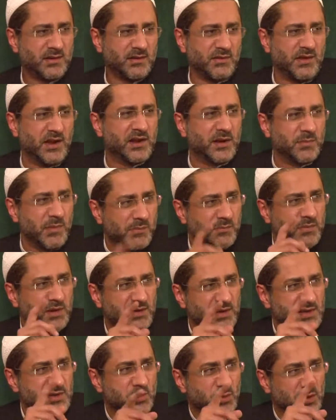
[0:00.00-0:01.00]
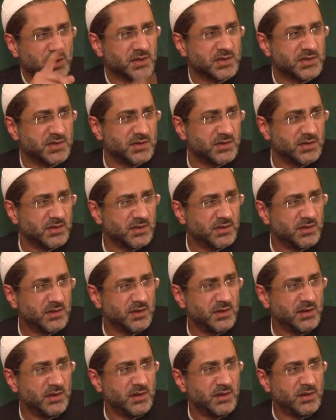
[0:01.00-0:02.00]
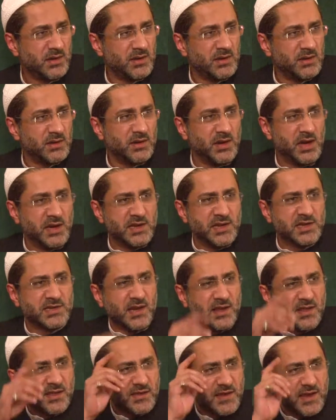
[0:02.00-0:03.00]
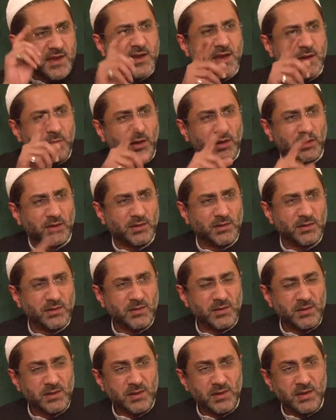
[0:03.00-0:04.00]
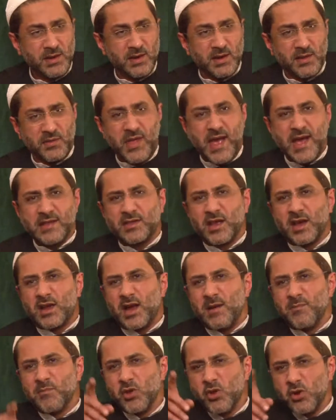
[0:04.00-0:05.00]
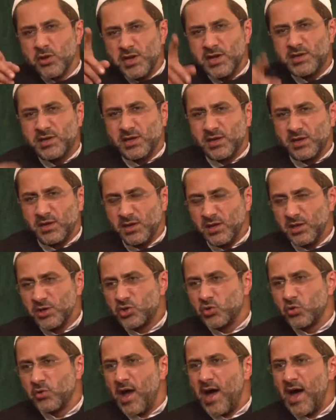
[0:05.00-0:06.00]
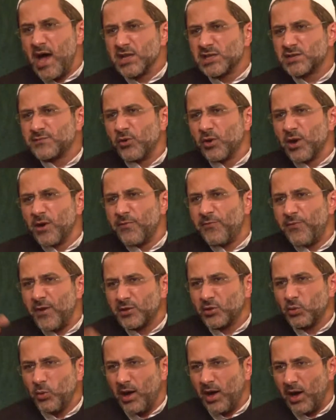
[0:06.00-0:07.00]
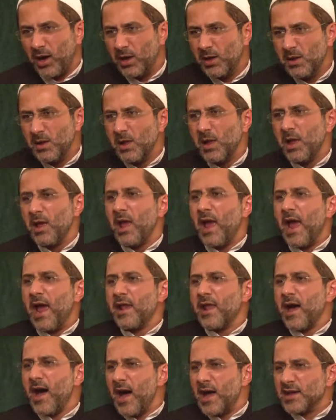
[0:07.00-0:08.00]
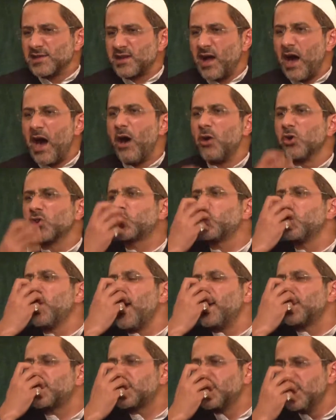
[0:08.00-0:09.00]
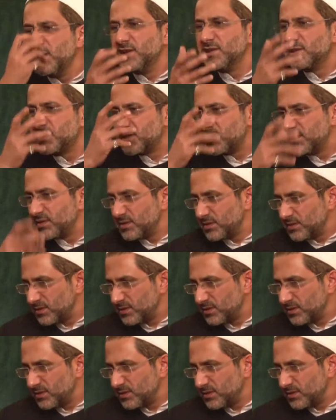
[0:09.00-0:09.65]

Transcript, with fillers: then remember these words. It is unthinkable that the community should ask for a fatwa and ask, How should I sneeze?